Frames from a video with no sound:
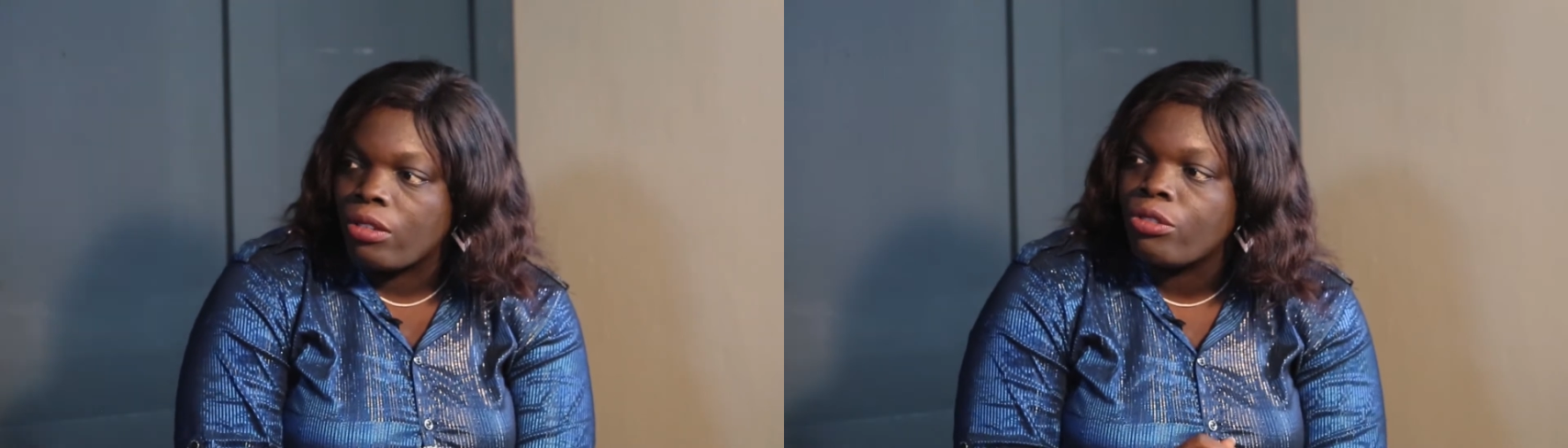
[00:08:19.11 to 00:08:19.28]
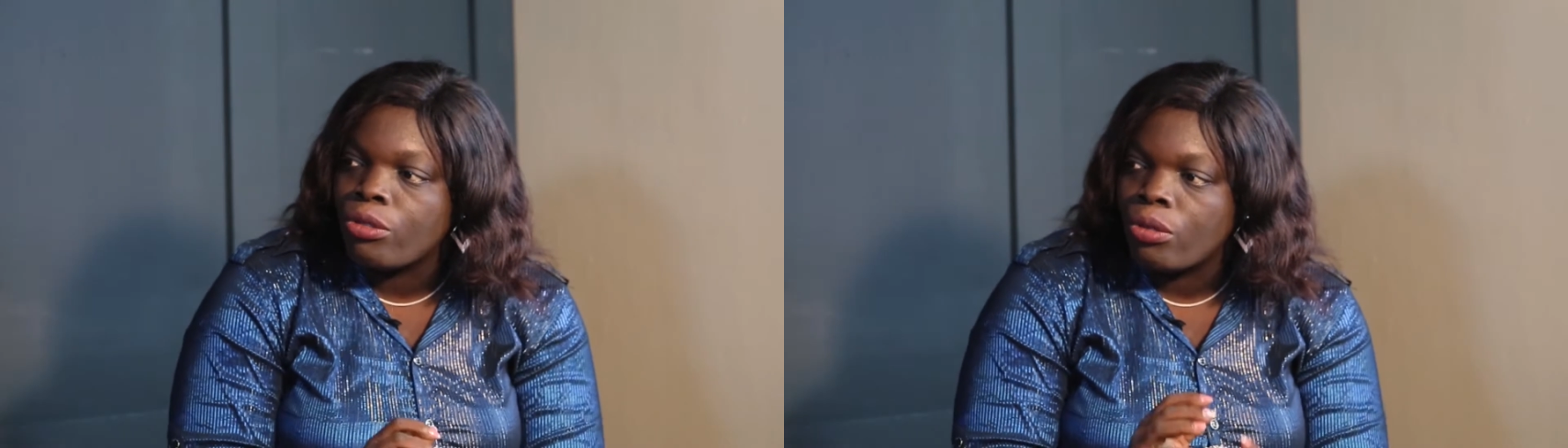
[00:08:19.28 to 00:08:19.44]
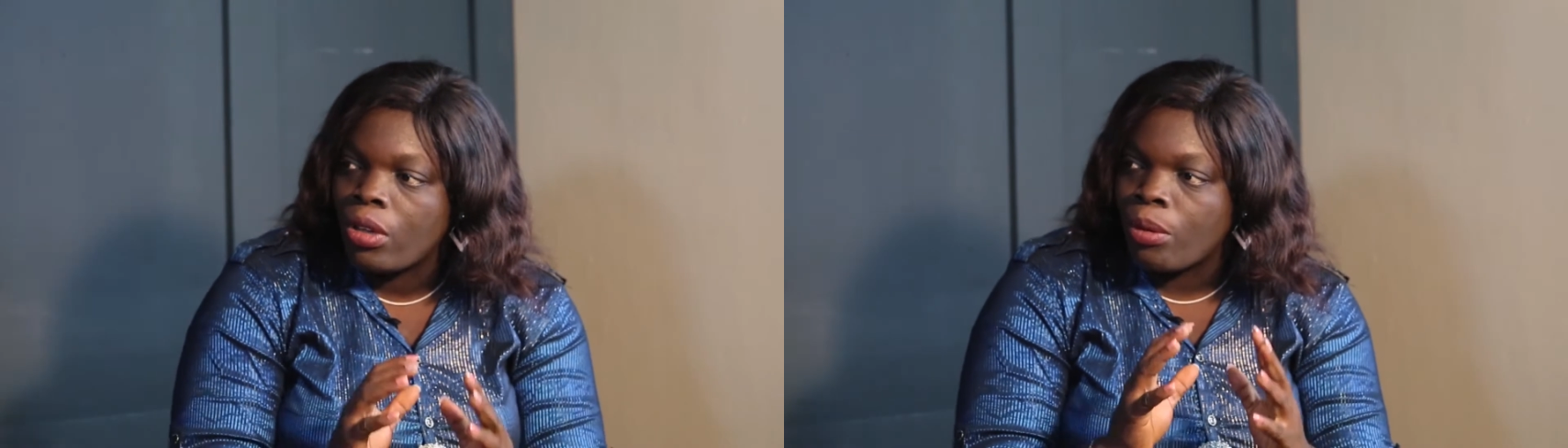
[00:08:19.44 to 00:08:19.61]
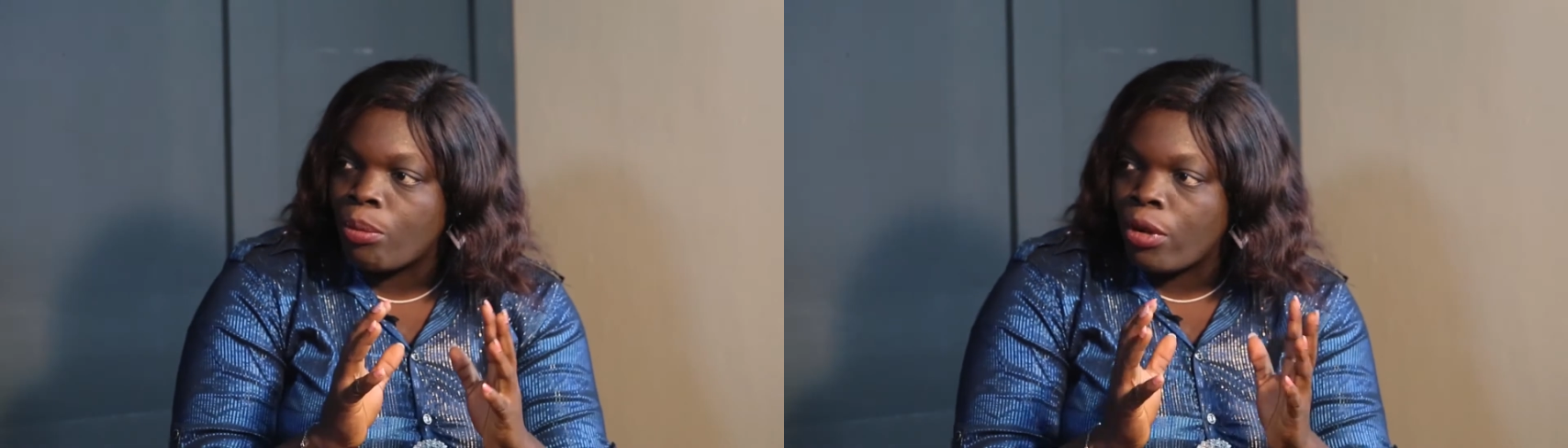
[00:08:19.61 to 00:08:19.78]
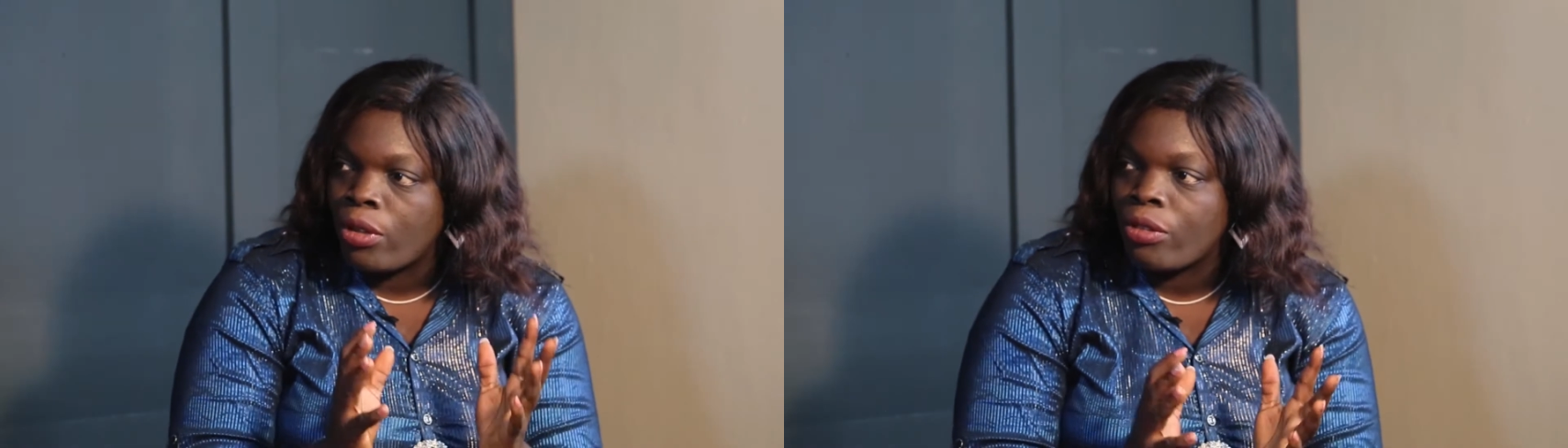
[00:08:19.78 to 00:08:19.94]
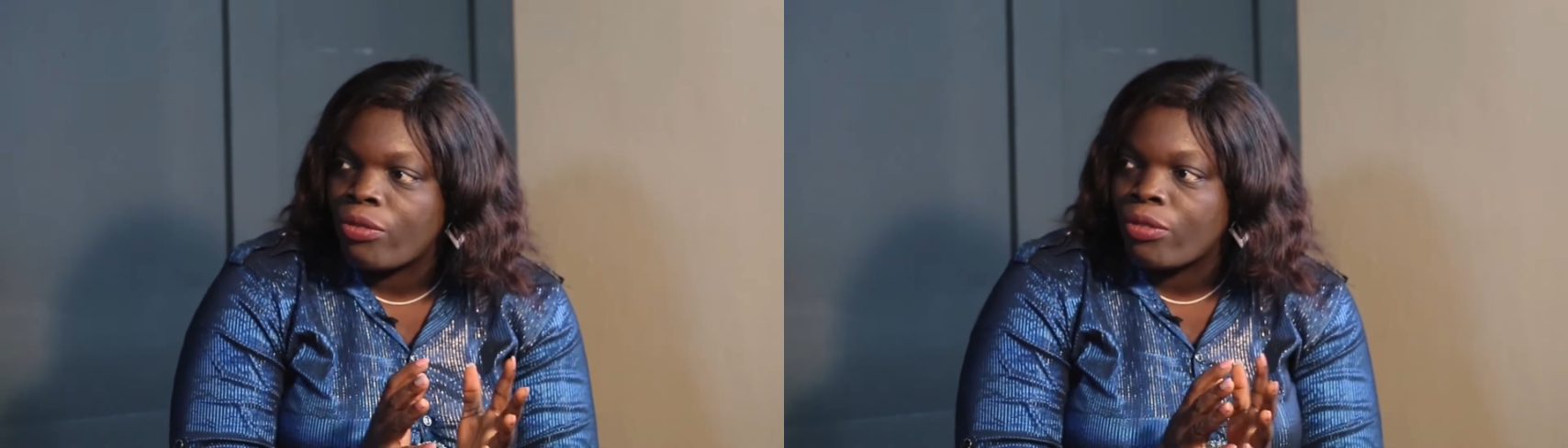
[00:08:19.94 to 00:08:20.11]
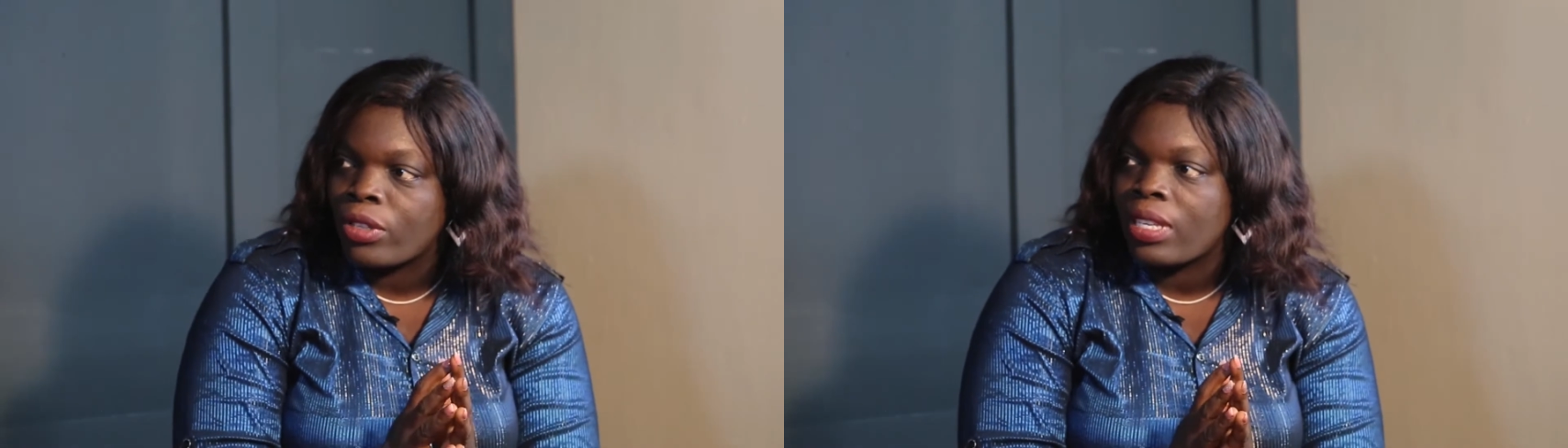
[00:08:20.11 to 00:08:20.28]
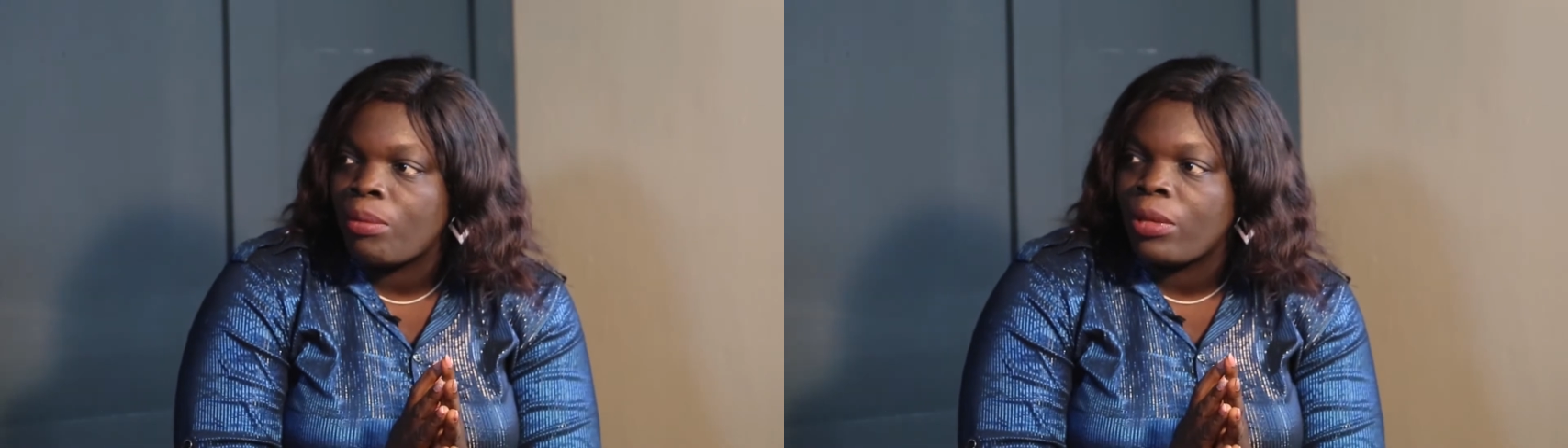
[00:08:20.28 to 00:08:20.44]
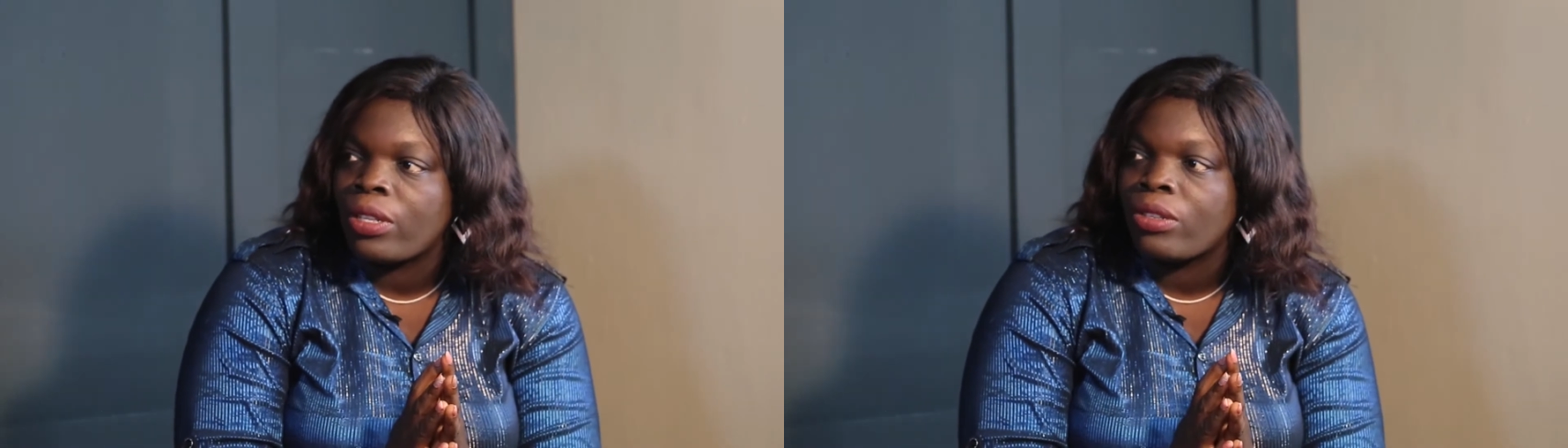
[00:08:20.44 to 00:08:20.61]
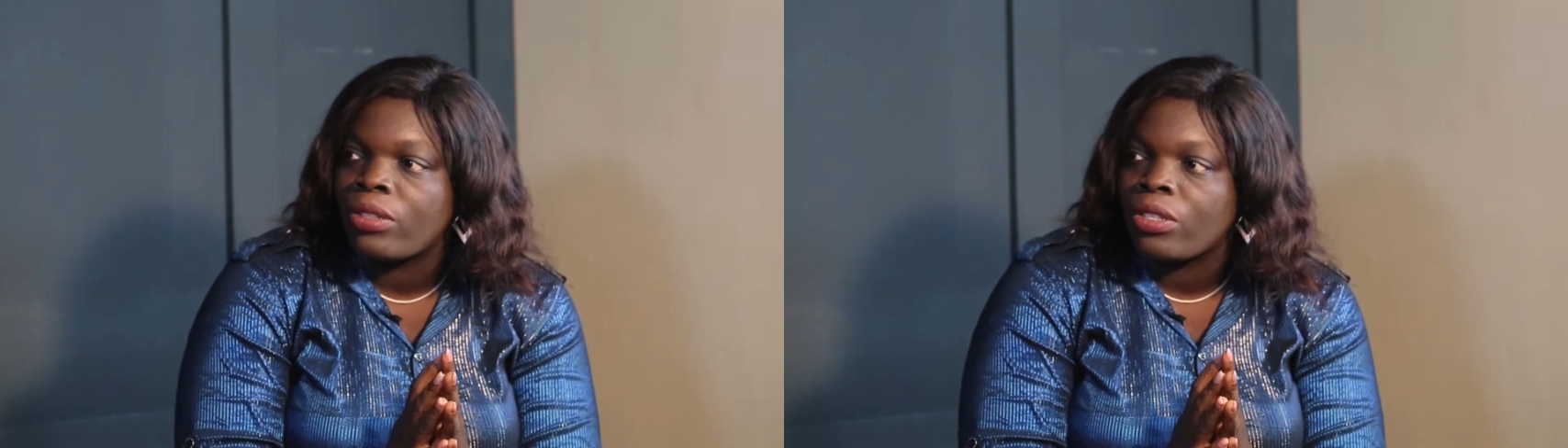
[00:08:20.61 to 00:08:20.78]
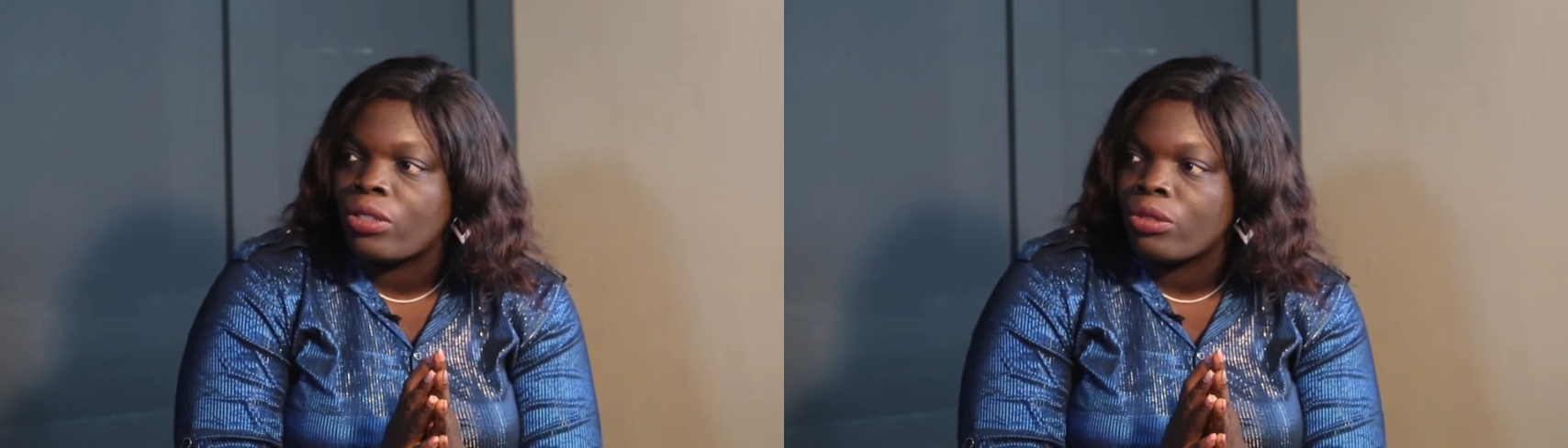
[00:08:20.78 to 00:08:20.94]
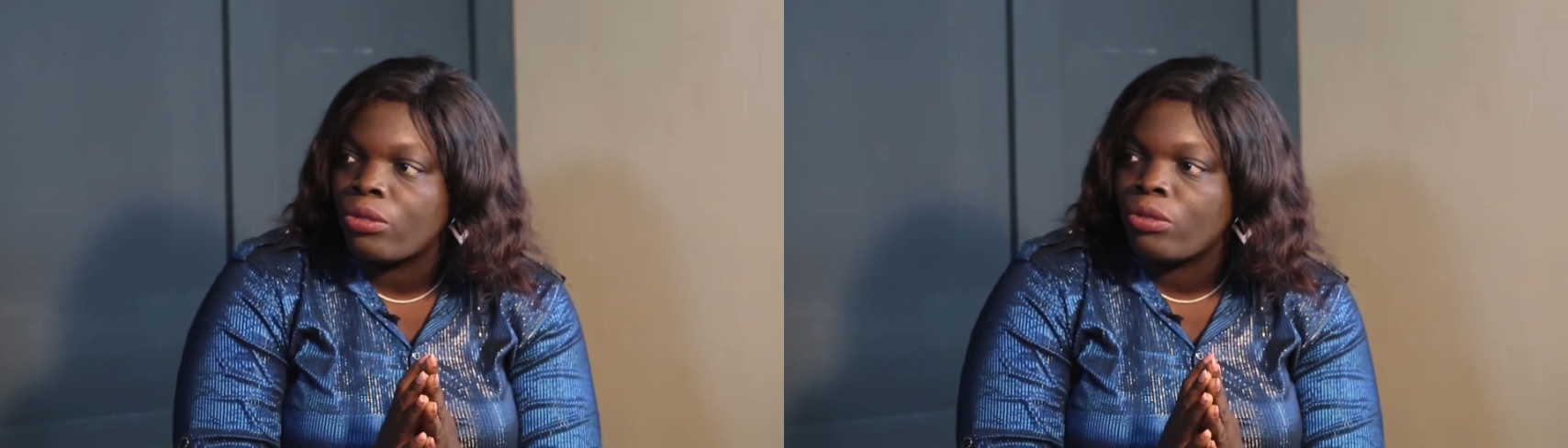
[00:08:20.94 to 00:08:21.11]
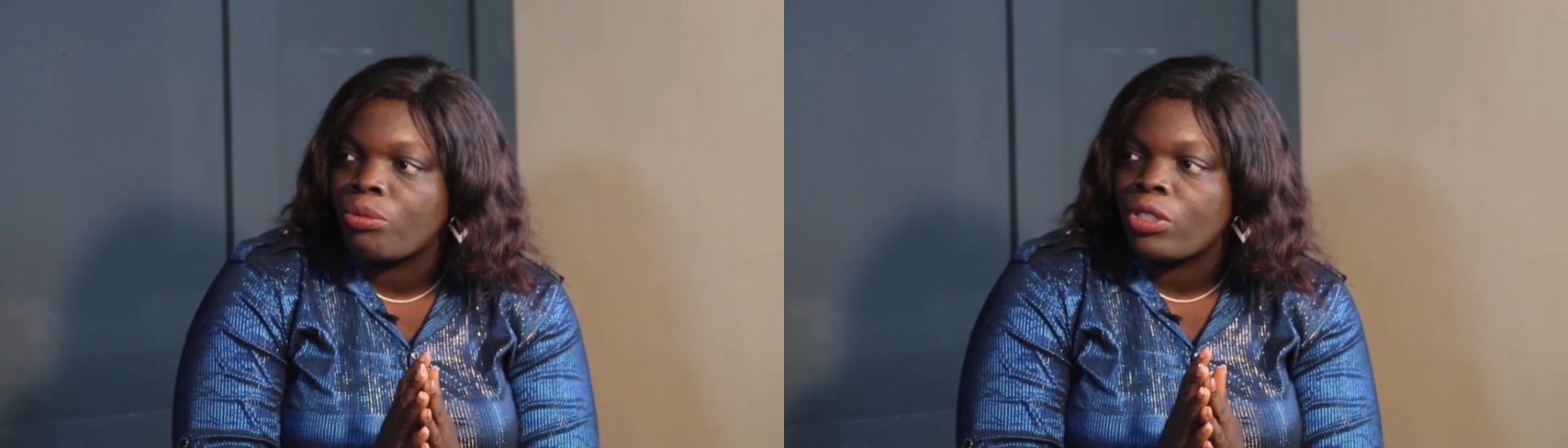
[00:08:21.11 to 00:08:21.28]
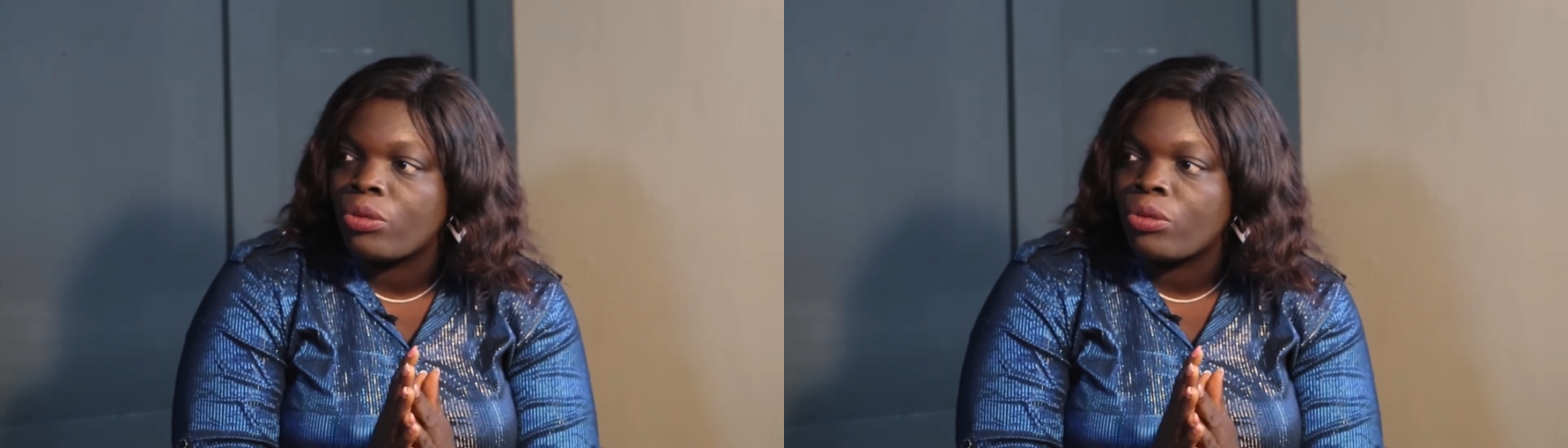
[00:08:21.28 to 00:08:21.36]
You know, a ball of watermelon is sold